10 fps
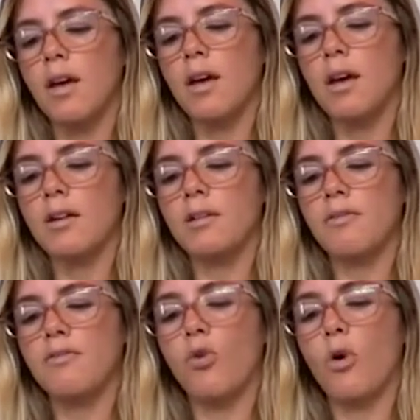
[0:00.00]

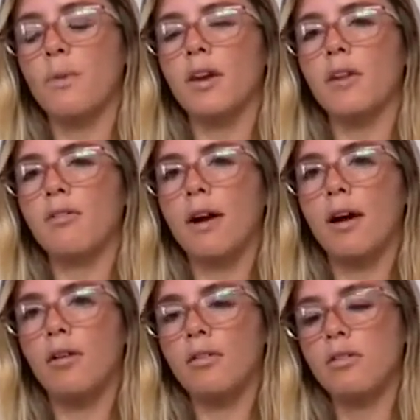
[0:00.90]
and forming it
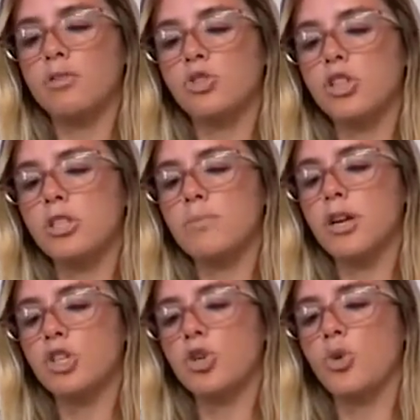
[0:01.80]
around just to
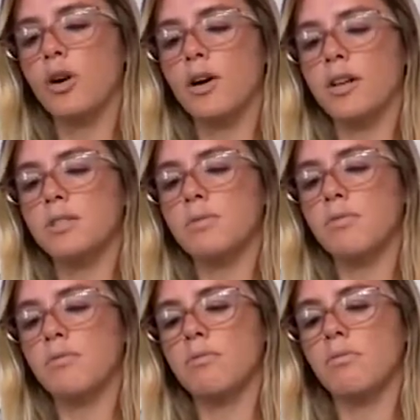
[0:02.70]
make sure it's
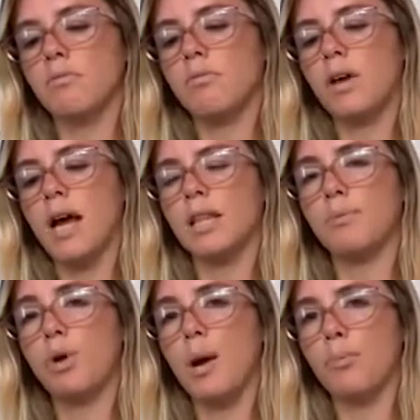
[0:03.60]
at
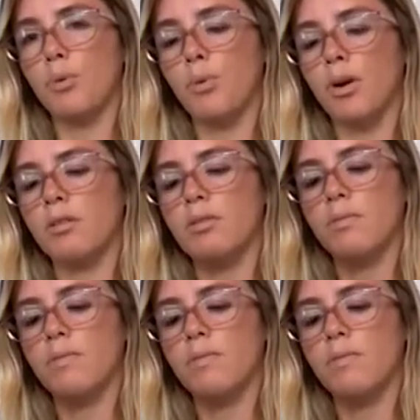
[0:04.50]
the proper width.